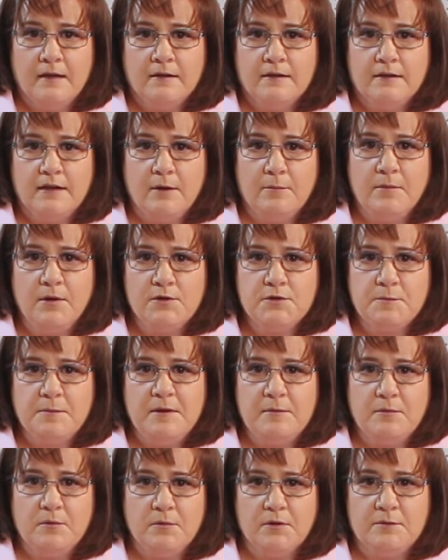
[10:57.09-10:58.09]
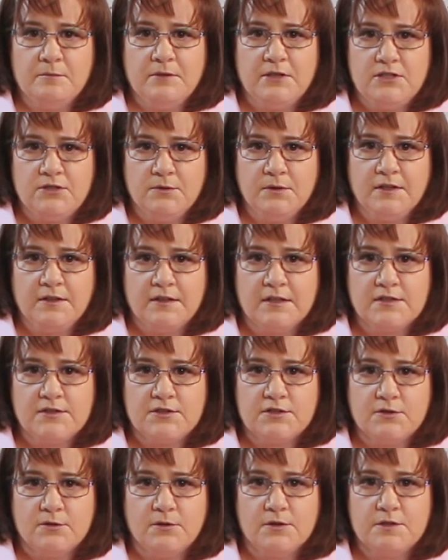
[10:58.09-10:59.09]
Now, most people wouldn't be doing this,
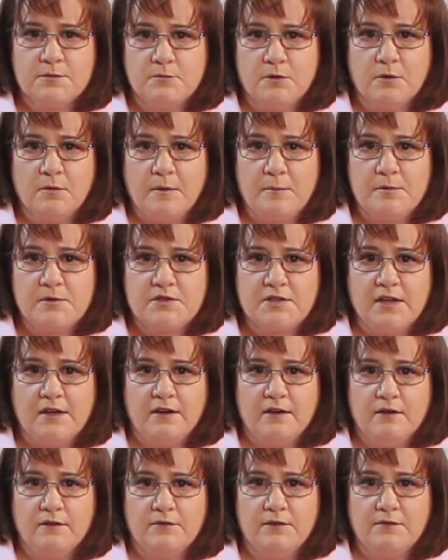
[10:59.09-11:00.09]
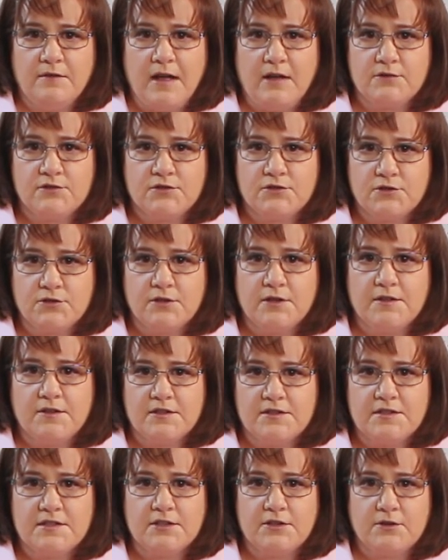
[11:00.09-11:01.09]
so it's more representative of how sturdy the
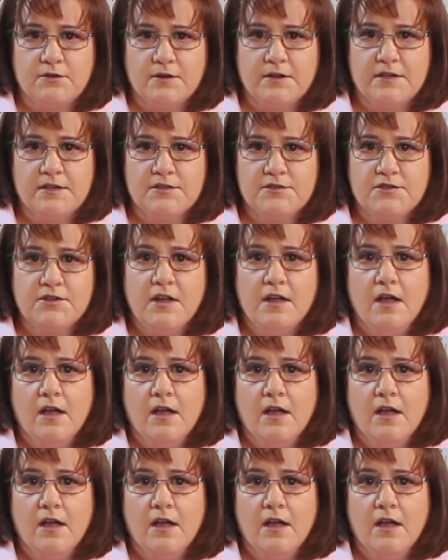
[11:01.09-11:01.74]
sticker is